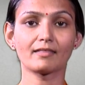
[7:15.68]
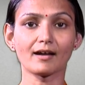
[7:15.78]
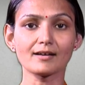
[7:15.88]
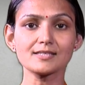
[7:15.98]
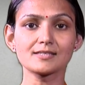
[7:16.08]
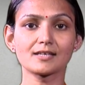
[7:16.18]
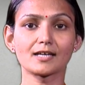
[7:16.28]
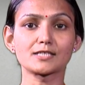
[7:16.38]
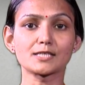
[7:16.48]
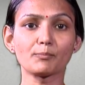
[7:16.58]
Thus,
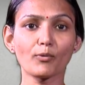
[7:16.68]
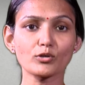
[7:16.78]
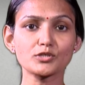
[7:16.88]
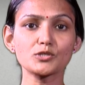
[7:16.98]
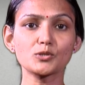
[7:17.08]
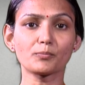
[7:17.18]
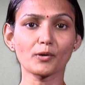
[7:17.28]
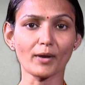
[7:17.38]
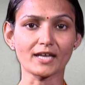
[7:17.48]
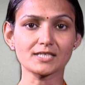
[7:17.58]
it is important to
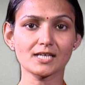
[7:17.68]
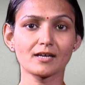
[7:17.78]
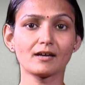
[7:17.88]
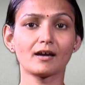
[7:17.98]
prevent